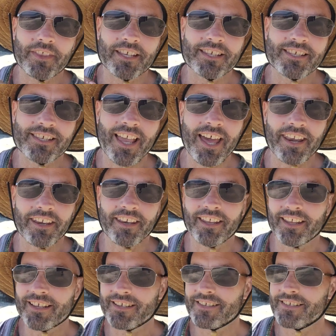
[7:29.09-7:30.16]
the
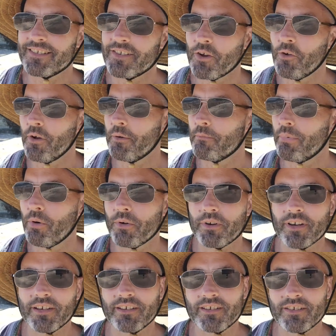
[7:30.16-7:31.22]
sun is so
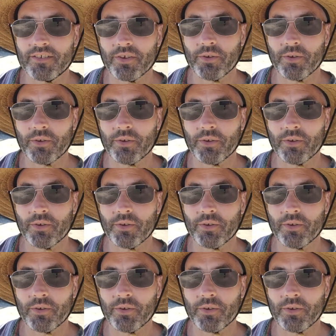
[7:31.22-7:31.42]
important